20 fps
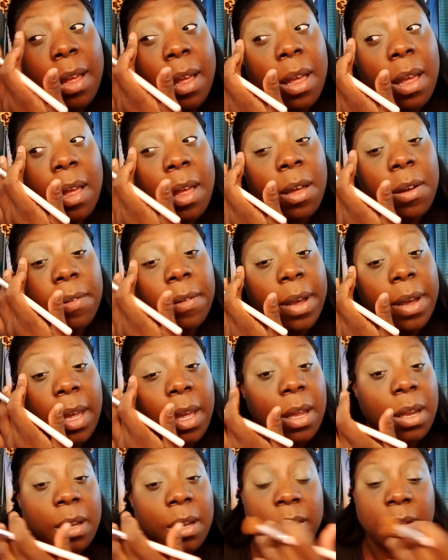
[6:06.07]
All right.
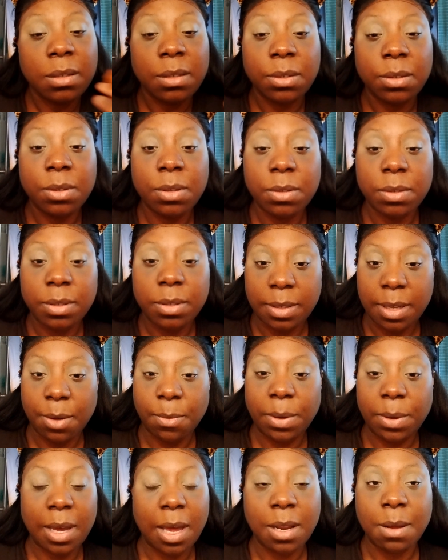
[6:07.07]
Woo,
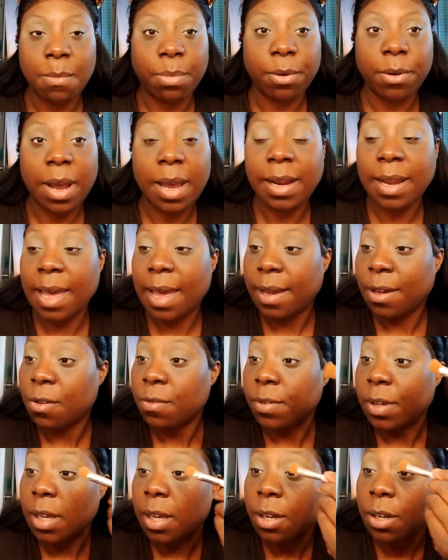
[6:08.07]
we got a bright eye
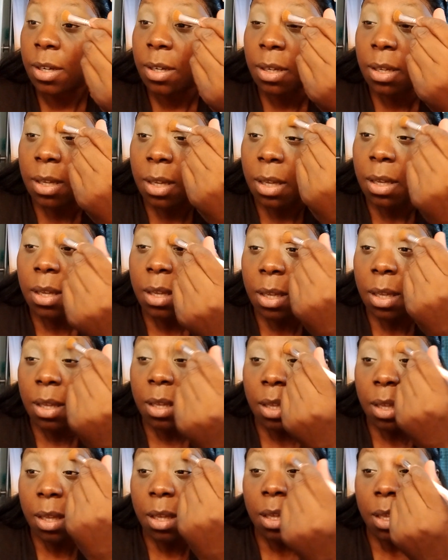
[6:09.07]
over here.
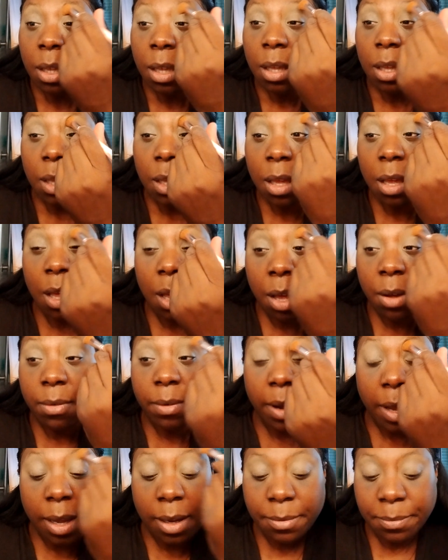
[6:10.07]
All
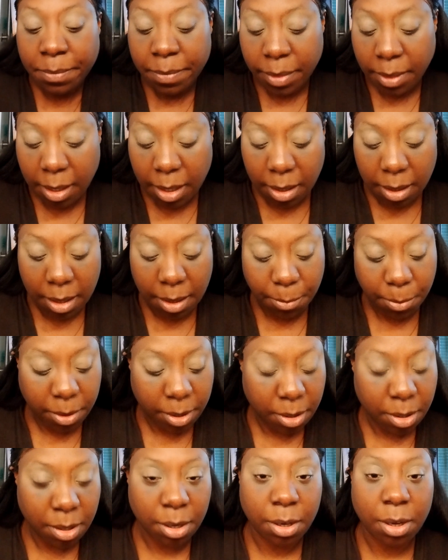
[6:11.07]
right. We
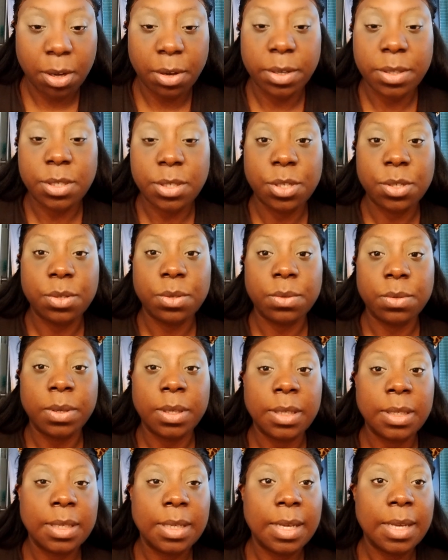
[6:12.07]
are going to
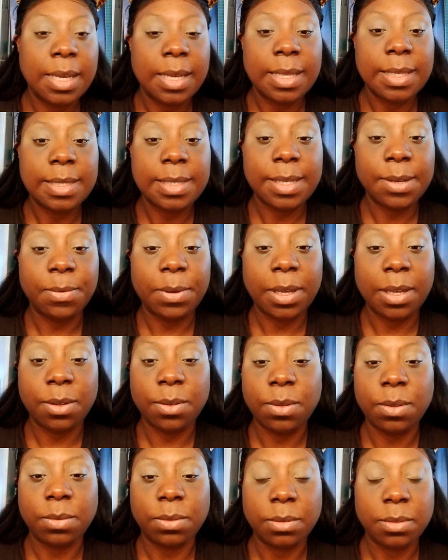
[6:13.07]
see if we,
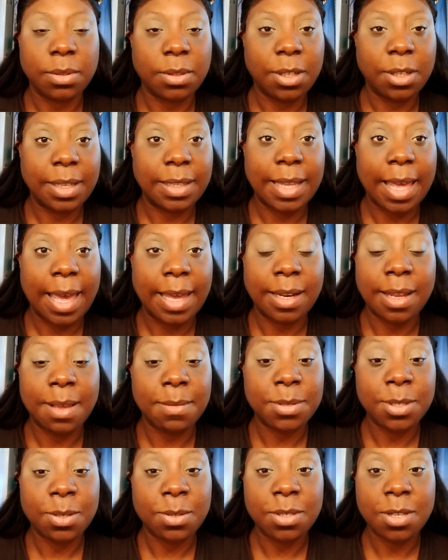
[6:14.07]
ooh, look at that. I'm
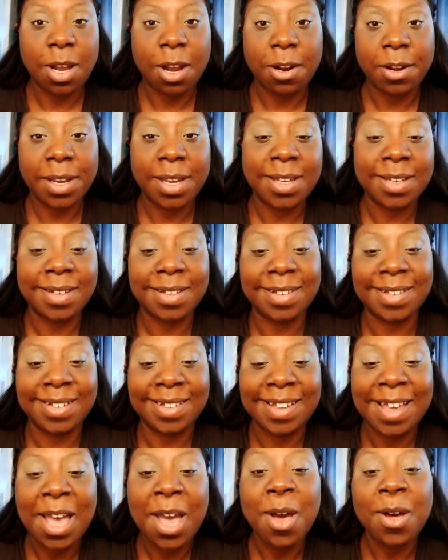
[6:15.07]
so sorry.
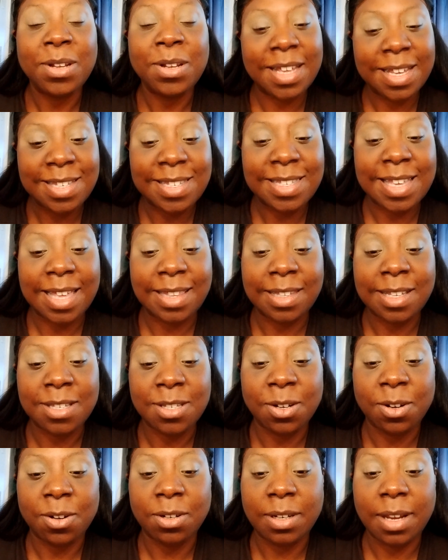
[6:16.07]
Let's set this
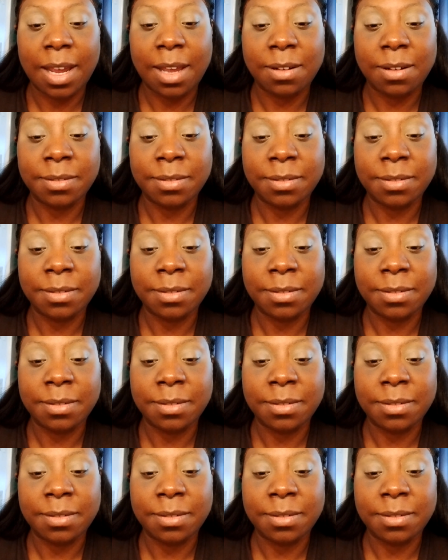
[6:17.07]
girl down.